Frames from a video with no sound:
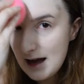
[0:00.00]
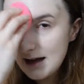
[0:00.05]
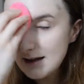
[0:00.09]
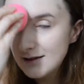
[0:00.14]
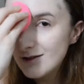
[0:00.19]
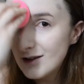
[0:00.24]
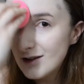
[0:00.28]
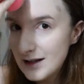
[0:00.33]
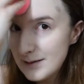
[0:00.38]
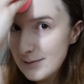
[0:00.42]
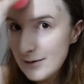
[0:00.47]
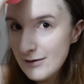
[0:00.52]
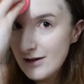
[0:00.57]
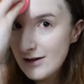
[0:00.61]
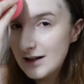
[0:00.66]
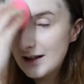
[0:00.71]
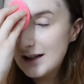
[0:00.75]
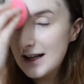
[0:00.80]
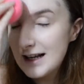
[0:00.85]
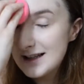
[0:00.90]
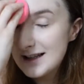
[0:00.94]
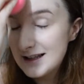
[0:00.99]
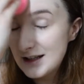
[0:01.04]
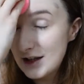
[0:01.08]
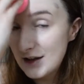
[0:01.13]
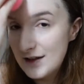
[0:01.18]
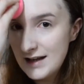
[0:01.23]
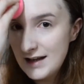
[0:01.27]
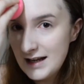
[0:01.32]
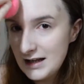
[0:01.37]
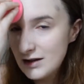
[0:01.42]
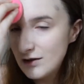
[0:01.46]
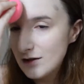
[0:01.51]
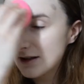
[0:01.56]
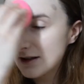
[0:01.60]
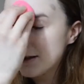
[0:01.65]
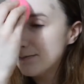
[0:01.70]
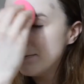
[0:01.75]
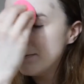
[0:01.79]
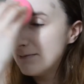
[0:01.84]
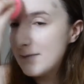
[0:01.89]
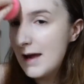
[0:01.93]
Don't get me wrong, I still think it looks
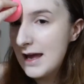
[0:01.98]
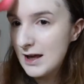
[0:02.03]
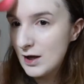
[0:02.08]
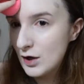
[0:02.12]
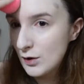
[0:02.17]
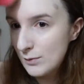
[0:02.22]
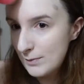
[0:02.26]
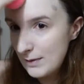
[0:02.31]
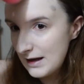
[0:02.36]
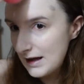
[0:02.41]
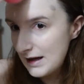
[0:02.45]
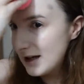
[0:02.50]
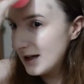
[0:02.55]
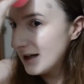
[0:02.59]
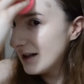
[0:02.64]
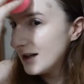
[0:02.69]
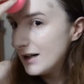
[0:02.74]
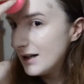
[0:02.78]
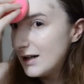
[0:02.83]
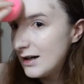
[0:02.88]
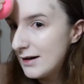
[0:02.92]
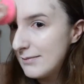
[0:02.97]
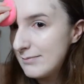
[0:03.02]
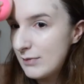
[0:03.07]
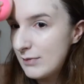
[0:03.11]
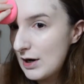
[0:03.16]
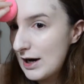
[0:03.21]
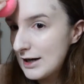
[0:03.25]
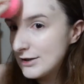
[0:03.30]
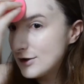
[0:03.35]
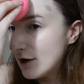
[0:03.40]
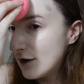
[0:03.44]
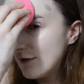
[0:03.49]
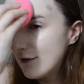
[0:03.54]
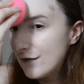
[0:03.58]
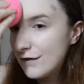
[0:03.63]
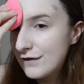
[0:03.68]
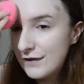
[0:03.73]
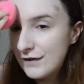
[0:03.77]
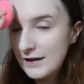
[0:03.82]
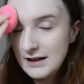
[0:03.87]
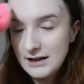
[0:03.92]
makeup-y, but I
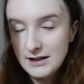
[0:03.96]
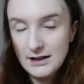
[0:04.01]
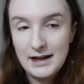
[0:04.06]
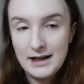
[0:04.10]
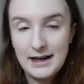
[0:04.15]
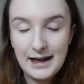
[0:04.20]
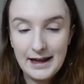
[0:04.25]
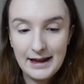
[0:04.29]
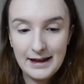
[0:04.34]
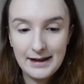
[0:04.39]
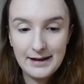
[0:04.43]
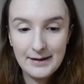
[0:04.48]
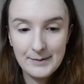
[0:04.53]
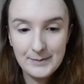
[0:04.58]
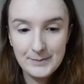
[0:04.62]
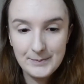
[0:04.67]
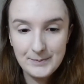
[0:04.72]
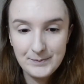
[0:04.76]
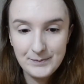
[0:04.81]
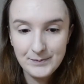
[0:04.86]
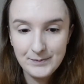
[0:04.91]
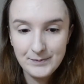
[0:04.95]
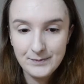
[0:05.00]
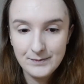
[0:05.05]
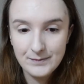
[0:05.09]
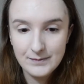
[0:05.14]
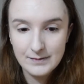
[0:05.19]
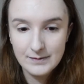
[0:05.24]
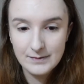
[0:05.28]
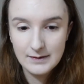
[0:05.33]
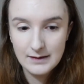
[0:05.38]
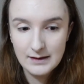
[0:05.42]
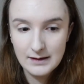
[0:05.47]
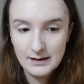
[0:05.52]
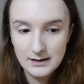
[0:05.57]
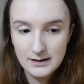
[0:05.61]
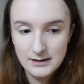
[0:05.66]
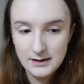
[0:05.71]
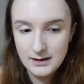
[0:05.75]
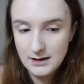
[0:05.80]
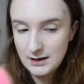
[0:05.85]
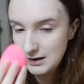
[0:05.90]
don't feel like,
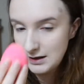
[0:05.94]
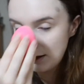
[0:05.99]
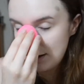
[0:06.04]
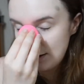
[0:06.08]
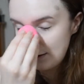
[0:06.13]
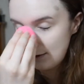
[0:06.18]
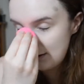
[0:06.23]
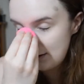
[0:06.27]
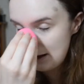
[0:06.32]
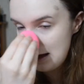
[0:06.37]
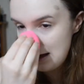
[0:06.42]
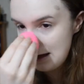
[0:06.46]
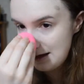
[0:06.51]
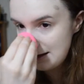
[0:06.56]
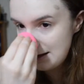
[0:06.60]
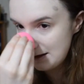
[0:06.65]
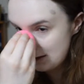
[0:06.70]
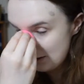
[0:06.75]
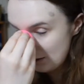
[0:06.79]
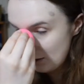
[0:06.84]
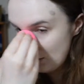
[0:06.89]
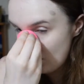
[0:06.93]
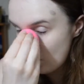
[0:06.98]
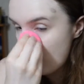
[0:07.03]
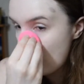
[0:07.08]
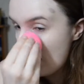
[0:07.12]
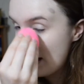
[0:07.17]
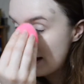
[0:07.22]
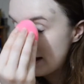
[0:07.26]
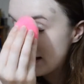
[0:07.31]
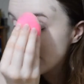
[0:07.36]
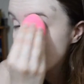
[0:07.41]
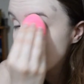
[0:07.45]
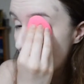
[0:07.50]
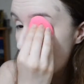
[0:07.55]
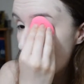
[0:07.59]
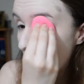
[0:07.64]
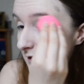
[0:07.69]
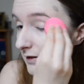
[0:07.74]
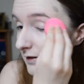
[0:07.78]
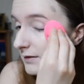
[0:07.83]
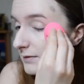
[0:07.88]
you know, it's quite as
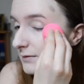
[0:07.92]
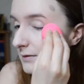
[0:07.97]
bad.